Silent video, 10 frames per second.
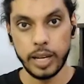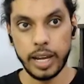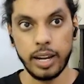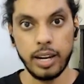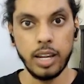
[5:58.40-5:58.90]

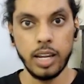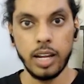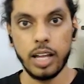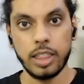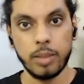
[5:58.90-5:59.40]
in
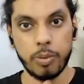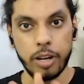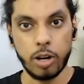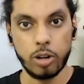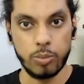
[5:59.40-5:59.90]
the
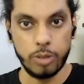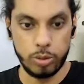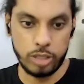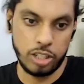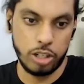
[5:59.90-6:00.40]
breakout room. We
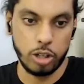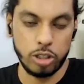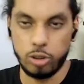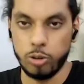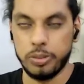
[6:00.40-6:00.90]
do generally on
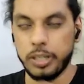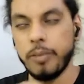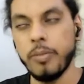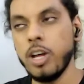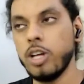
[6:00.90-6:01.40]
Zooms, right?
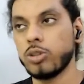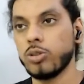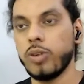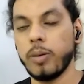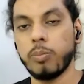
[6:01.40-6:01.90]

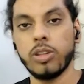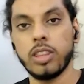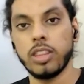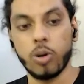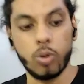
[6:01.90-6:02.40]
So I put the